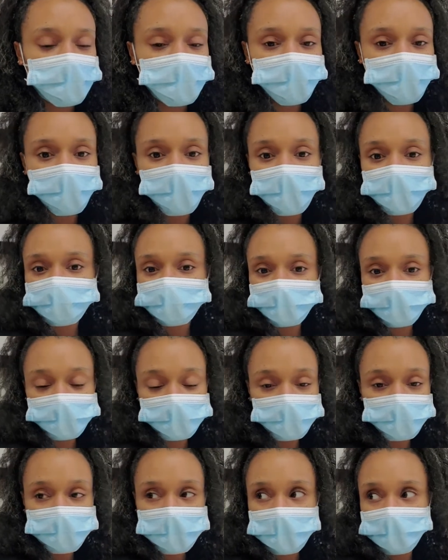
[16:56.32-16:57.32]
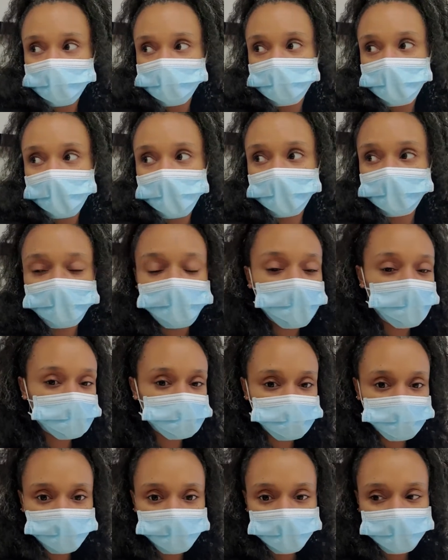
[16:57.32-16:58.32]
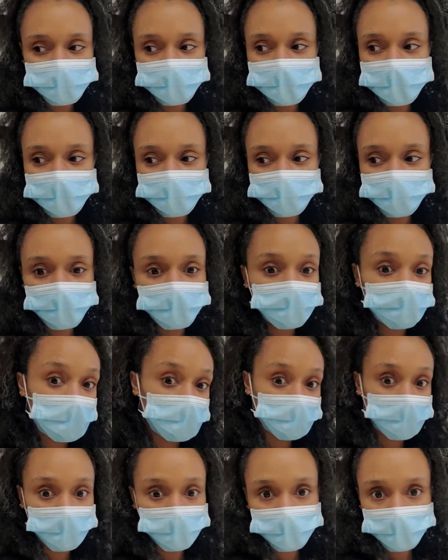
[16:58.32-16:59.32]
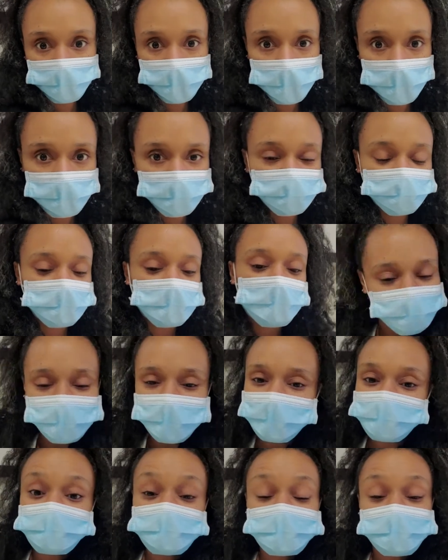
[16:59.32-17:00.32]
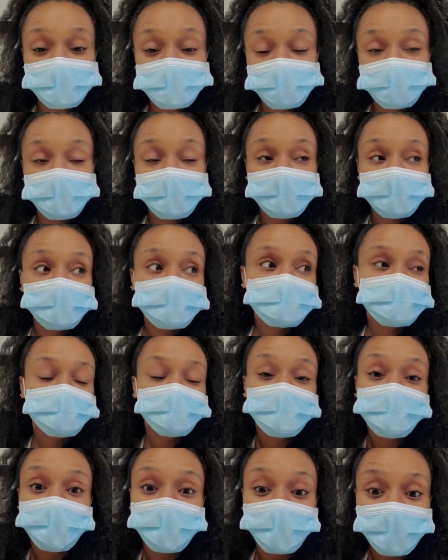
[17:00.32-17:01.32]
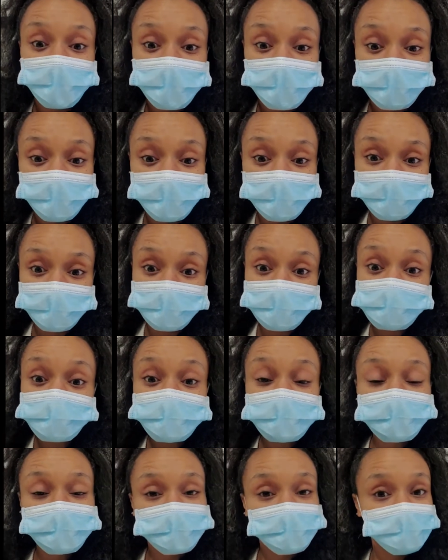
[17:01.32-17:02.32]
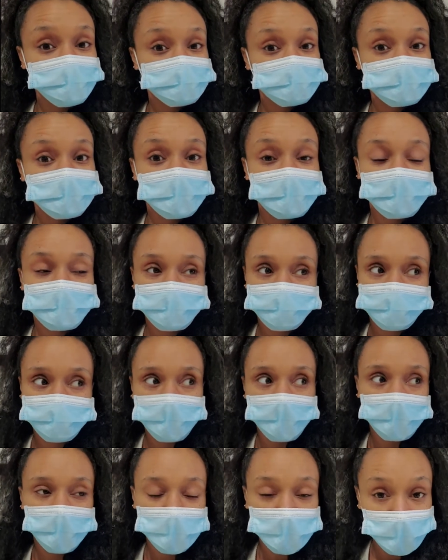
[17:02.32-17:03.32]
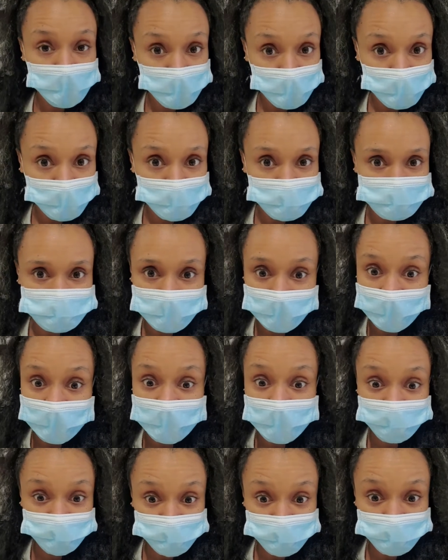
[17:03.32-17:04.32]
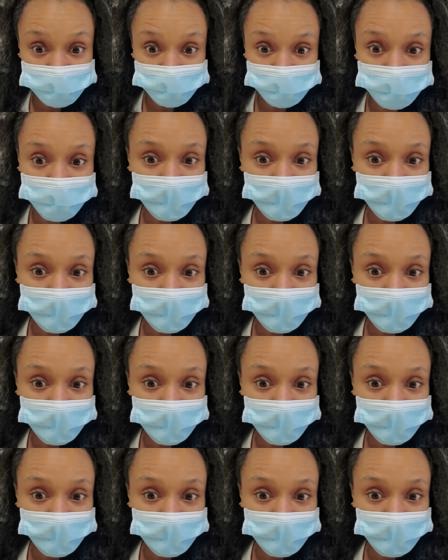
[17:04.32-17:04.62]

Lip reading: what they're going to pay for, the portion they're going to pay for, blah blah blah blah. I just want you ladies to be aware that these are the things that occurs after